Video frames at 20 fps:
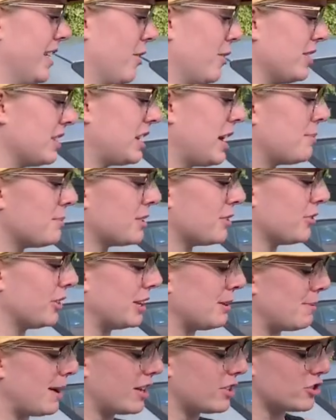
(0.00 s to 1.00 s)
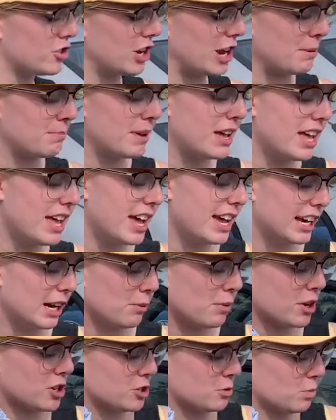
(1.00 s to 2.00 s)
it always comes in really bad shape and
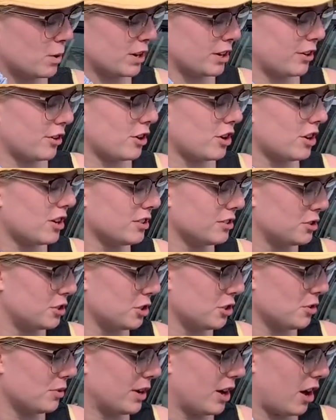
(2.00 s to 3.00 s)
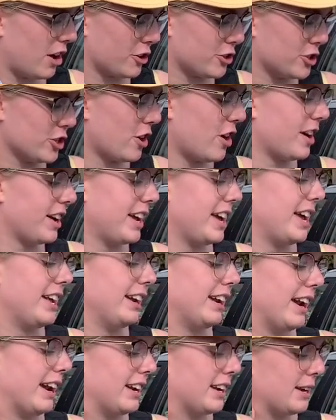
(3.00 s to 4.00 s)
I watched one girl do an auction on it
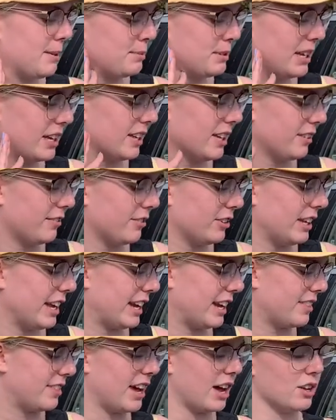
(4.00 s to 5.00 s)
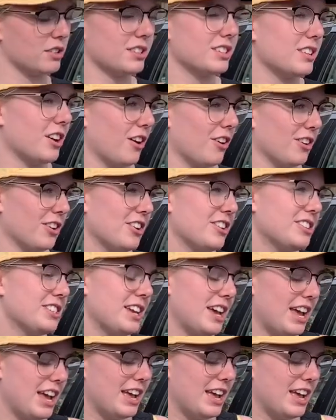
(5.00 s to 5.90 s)
and it ended up selling for like a thousand dollars